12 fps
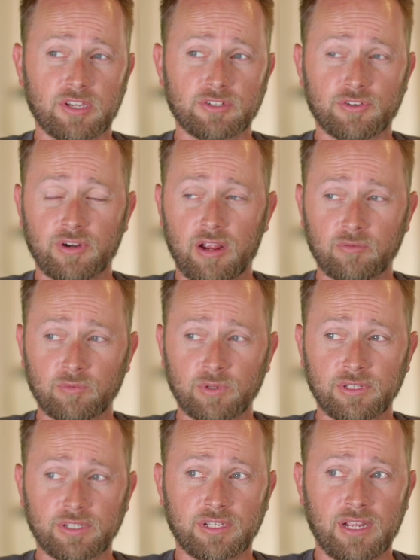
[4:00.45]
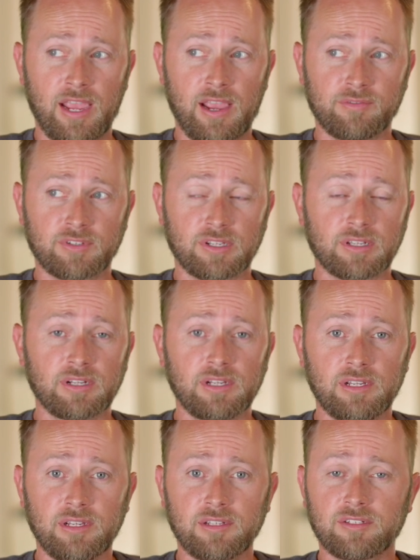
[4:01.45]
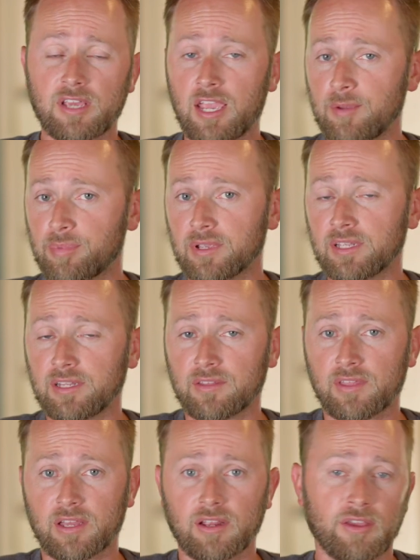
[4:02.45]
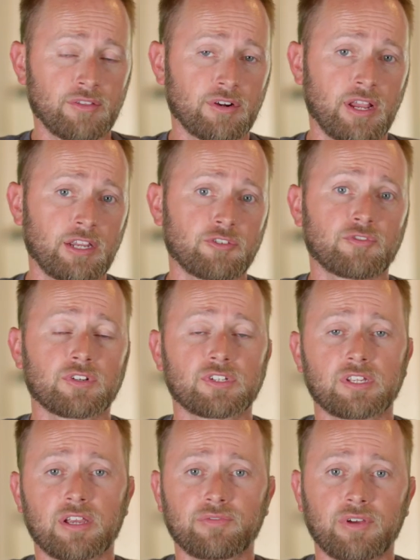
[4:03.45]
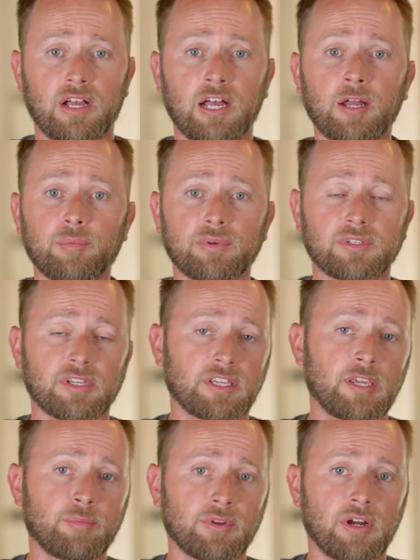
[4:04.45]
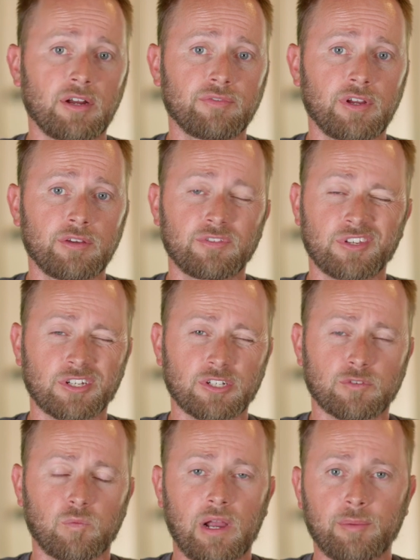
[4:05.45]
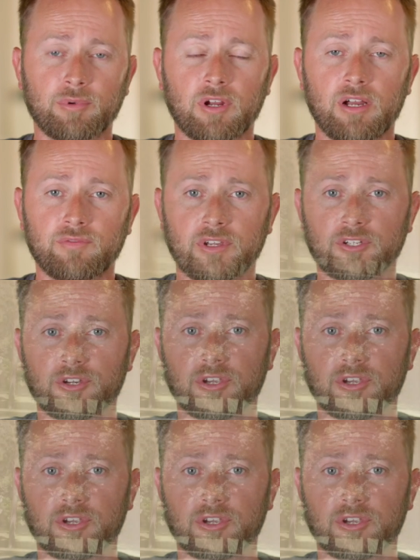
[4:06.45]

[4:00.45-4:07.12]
because you're not really gonna have to tape any of that other extra stuff up to keep it off of. You can just wipe it off as you